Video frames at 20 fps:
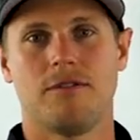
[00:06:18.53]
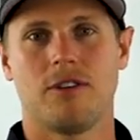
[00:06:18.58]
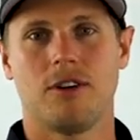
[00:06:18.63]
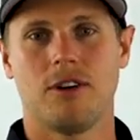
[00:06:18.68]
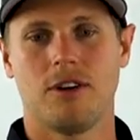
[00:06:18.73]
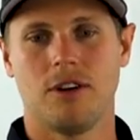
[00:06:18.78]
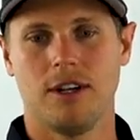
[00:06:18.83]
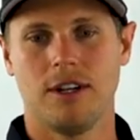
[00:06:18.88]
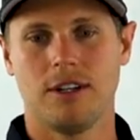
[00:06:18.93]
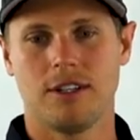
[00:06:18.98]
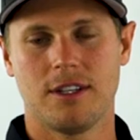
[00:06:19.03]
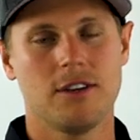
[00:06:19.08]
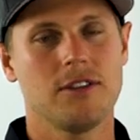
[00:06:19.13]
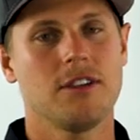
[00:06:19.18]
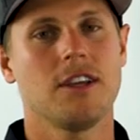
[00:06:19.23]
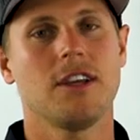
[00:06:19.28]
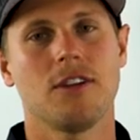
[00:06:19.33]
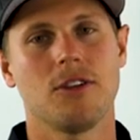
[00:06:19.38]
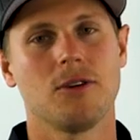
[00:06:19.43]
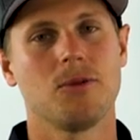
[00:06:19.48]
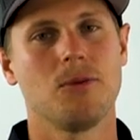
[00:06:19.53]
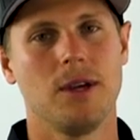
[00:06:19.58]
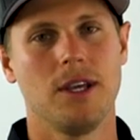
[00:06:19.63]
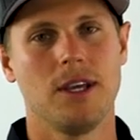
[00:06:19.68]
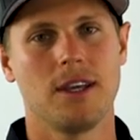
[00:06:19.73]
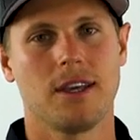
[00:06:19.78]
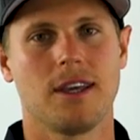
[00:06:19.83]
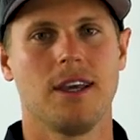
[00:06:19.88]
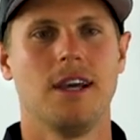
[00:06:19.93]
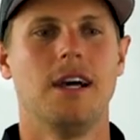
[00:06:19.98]
For until the end of the
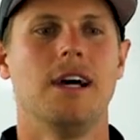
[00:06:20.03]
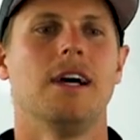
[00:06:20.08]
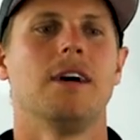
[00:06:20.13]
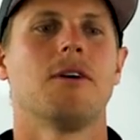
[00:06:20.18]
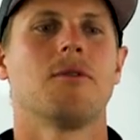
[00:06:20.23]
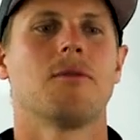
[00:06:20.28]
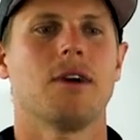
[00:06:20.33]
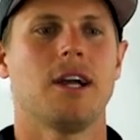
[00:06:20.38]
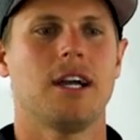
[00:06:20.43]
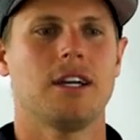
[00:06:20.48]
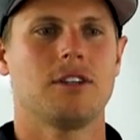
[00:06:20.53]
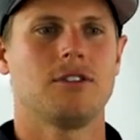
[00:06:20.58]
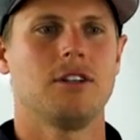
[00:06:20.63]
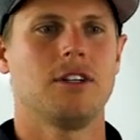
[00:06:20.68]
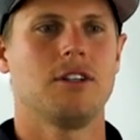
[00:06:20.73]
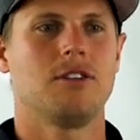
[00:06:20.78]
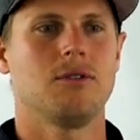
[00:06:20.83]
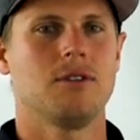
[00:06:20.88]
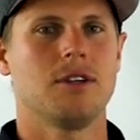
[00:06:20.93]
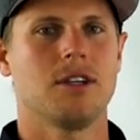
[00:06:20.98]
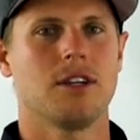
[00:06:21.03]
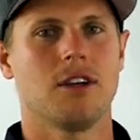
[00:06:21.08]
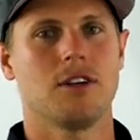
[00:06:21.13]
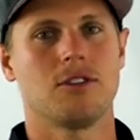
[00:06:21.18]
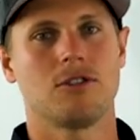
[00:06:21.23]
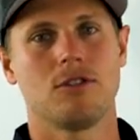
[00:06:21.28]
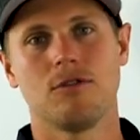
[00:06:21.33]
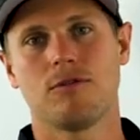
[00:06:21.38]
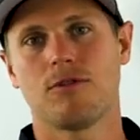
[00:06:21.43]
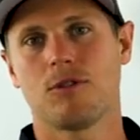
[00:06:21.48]
week, we're actually doing a
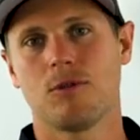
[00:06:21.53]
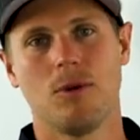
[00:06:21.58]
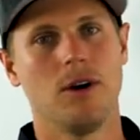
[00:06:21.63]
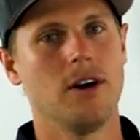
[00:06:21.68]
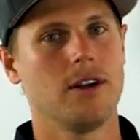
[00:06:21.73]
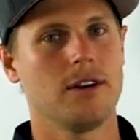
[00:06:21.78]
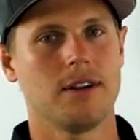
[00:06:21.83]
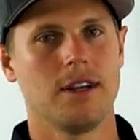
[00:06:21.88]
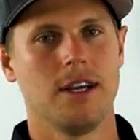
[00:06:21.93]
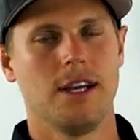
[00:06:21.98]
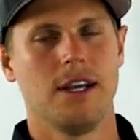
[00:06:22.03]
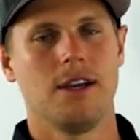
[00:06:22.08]
2-for-1,